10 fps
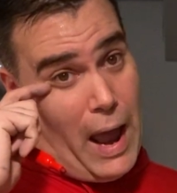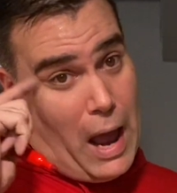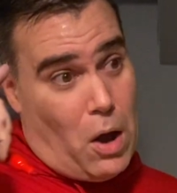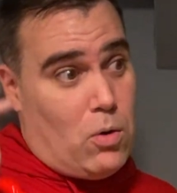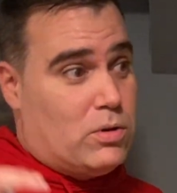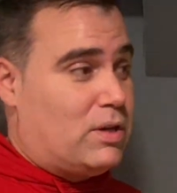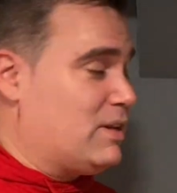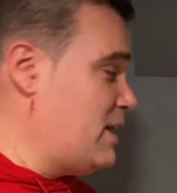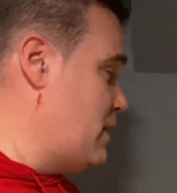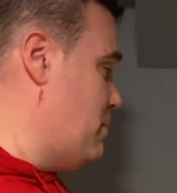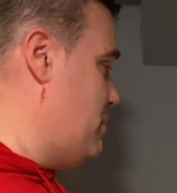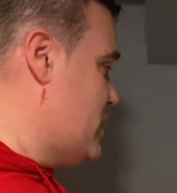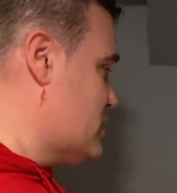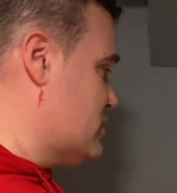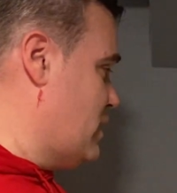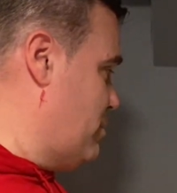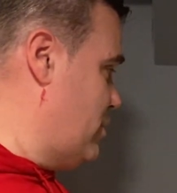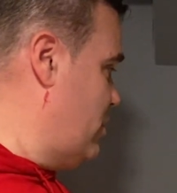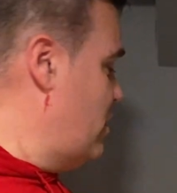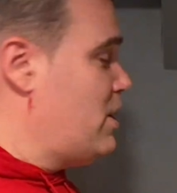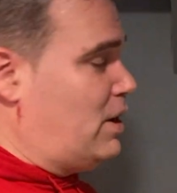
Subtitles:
how to take a mixed number